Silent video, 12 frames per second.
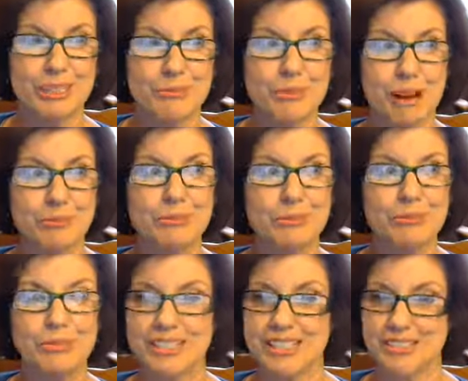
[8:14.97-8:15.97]
probably
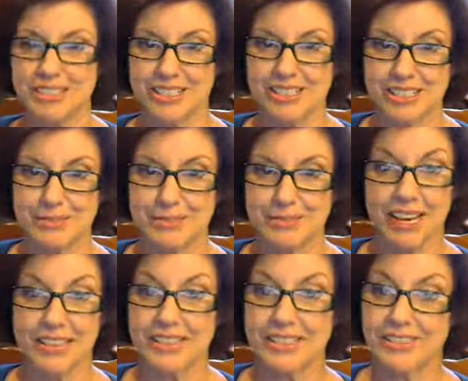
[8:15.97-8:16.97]
was sound asleep.
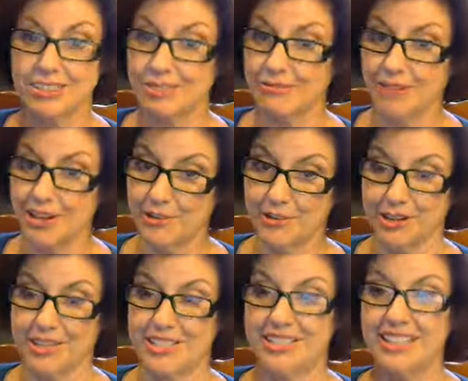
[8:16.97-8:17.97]
I did hear some
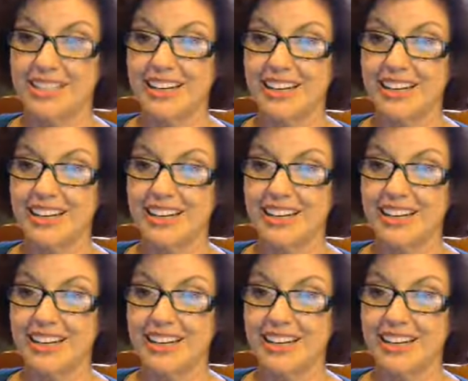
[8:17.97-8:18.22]
fireworks.